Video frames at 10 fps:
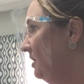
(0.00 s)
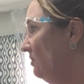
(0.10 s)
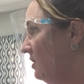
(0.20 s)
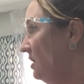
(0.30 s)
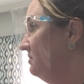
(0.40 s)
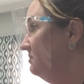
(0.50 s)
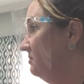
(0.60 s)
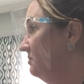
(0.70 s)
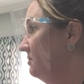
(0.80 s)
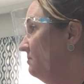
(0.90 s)
Okay,
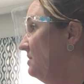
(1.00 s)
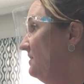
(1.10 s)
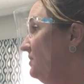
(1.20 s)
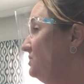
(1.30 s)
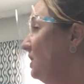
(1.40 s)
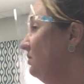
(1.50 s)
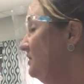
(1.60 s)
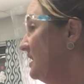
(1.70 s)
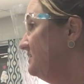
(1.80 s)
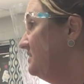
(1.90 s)
but if you told
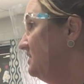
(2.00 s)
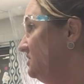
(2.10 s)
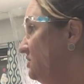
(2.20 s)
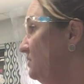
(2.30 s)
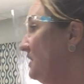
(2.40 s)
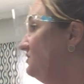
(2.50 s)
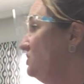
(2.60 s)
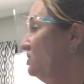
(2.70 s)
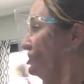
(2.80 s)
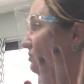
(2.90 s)
that sentence, you would have to
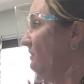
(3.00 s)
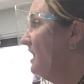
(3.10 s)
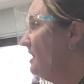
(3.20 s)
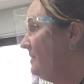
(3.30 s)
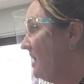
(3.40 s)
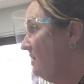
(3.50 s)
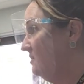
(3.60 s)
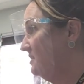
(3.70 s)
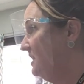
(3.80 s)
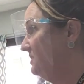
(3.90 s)
describe how
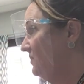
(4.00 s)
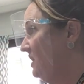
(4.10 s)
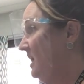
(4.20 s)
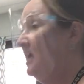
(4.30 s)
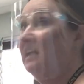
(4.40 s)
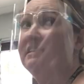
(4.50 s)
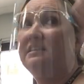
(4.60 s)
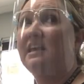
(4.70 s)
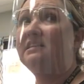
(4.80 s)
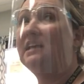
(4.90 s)
your dad's funny.
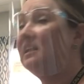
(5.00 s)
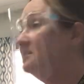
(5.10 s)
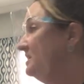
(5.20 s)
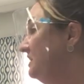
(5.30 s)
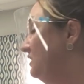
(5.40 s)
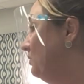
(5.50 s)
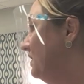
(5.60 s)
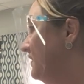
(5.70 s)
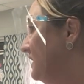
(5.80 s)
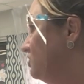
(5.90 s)
Did they tell us anywhere
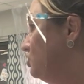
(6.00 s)
in that